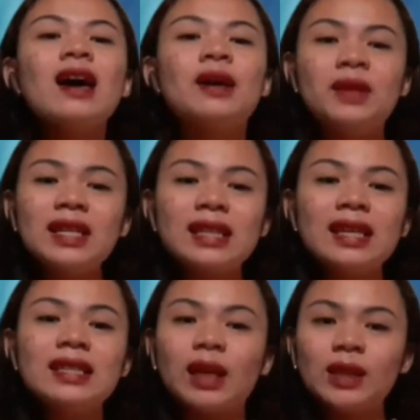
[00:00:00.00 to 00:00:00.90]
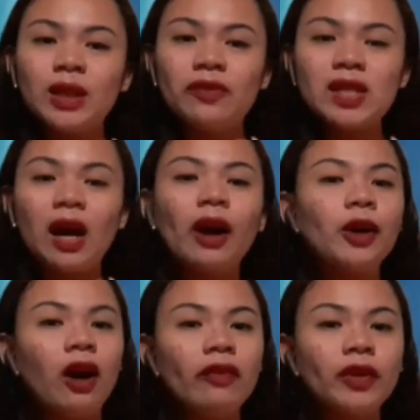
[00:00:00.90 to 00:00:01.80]
These incentives are
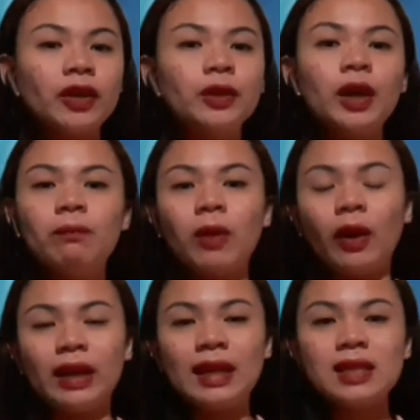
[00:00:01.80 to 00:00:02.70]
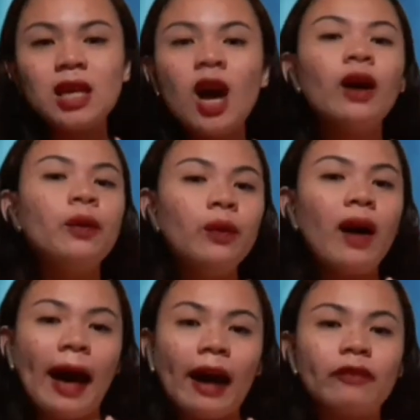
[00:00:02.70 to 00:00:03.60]
offered to employees who
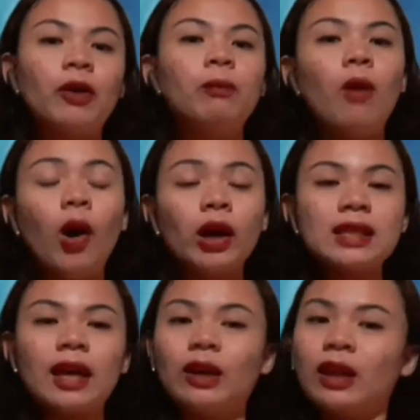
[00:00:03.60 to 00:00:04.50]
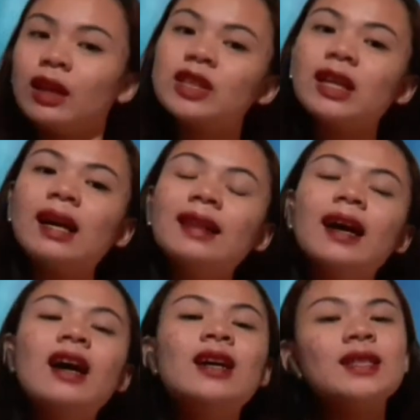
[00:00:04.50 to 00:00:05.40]
have more psychological,
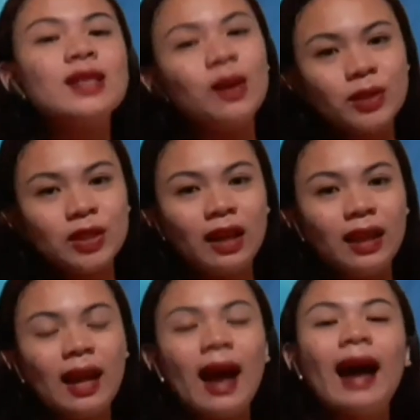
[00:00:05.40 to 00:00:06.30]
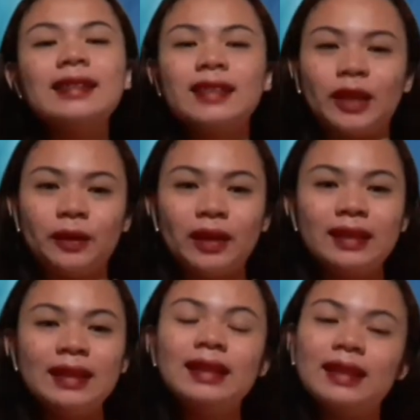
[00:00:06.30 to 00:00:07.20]
social, and
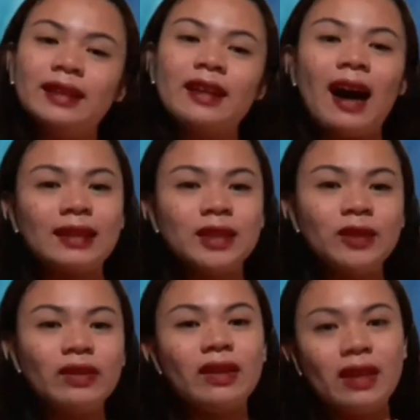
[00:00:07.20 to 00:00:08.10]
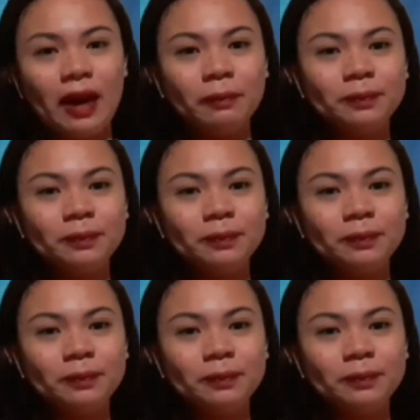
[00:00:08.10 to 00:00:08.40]
security need active in them.